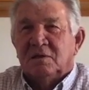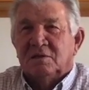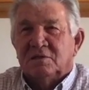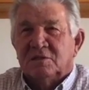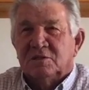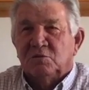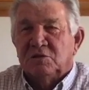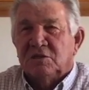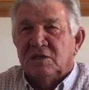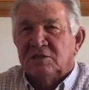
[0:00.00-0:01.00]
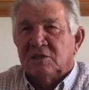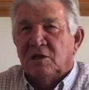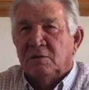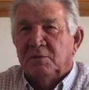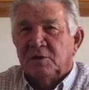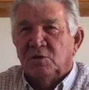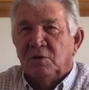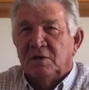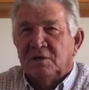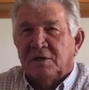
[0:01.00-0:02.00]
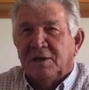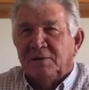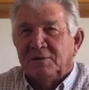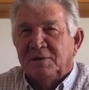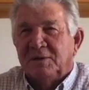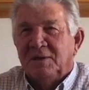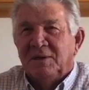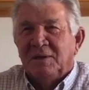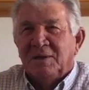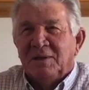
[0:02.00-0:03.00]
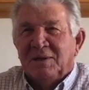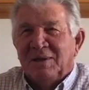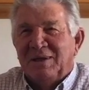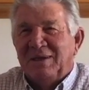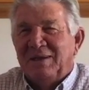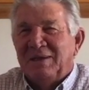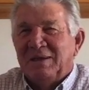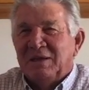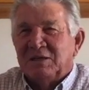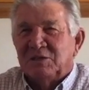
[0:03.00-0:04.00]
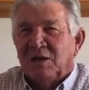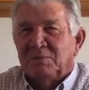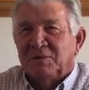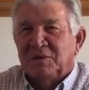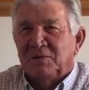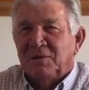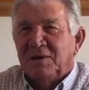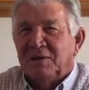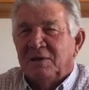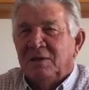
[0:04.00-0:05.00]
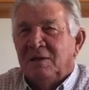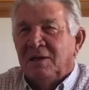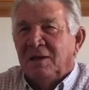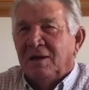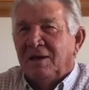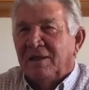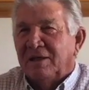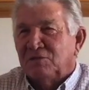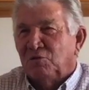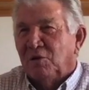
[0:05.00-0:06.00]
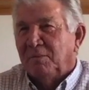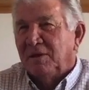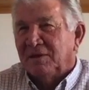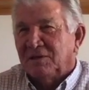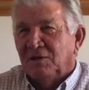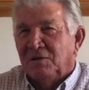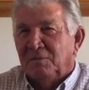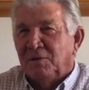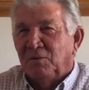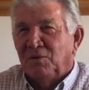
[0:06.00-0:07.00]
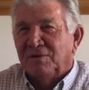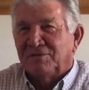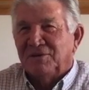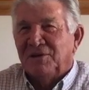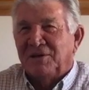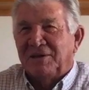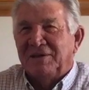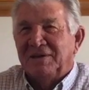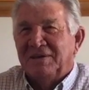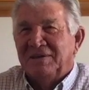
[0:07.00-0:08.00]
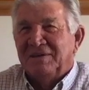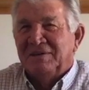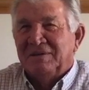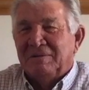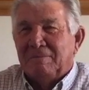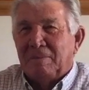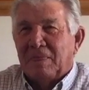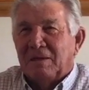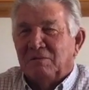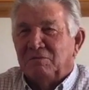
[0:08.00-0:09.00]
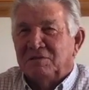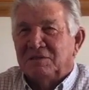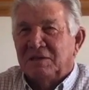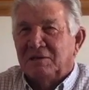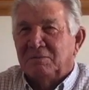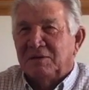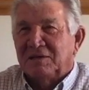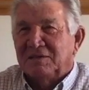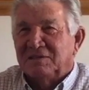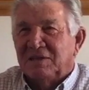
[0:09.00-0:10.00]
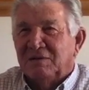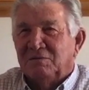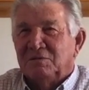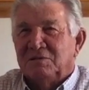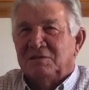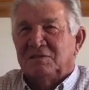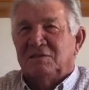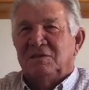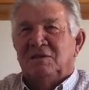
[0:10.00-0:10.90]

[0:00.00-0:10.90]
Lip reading: so we say, slum and go into town and shop and get around. Now that's where I met my wife Connie. Was there because that was